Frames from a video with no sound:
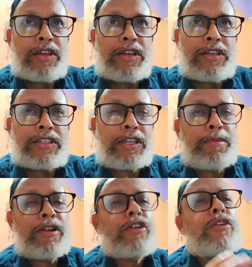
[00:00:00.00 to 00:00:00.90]

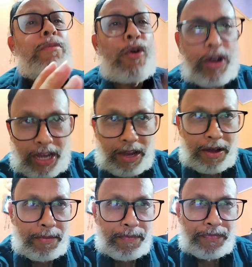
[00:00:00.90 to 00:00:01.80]
similar to mocking
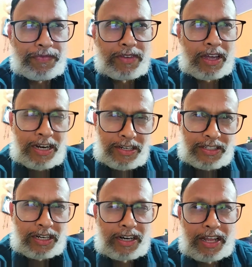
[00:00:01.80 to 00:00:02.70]
and
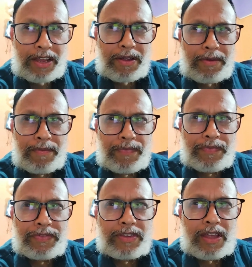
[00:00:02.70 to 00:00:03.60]
insulting
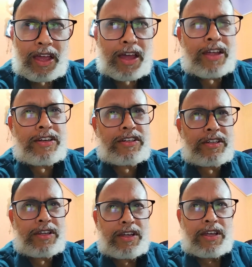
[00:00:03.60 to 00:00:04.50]
and
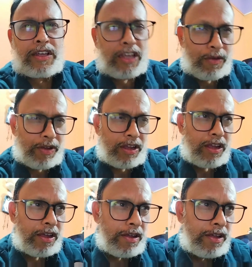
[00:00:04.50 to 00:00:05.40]
giving
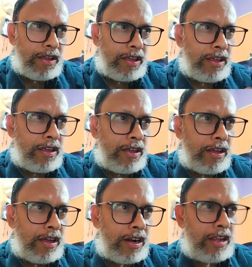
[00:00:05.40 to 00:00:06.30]

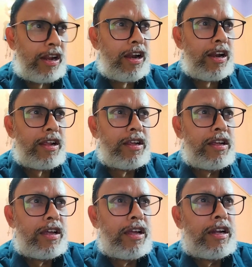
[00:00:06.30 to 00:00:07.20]
real
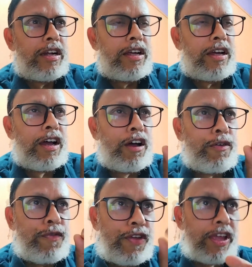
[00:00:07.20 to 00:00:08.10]

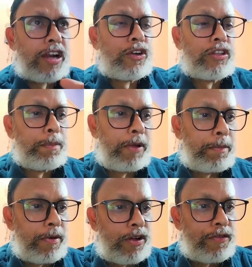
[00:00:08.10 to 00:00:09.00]
fear to the
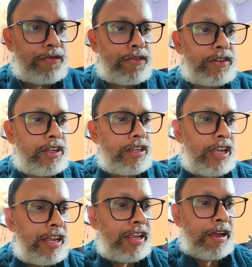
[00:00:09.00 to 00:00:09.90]
people of the
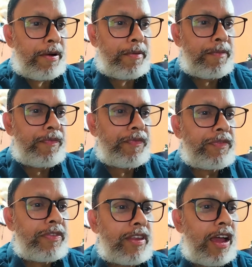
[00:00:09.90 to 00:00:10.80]
area.
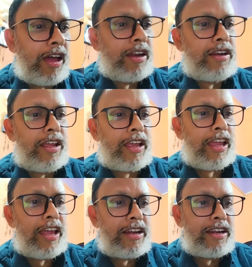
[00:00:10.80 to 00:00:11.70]
And
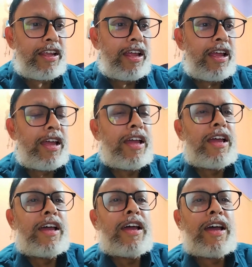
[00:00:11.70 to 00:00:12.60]
again,
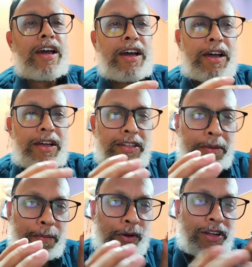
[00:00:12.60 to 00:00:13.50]
the
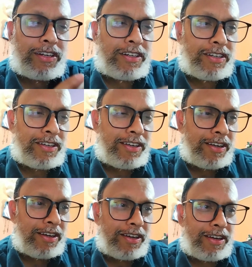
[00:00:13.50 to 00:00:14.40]
poet
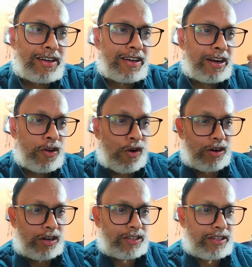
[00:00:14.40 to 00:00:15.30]
recalls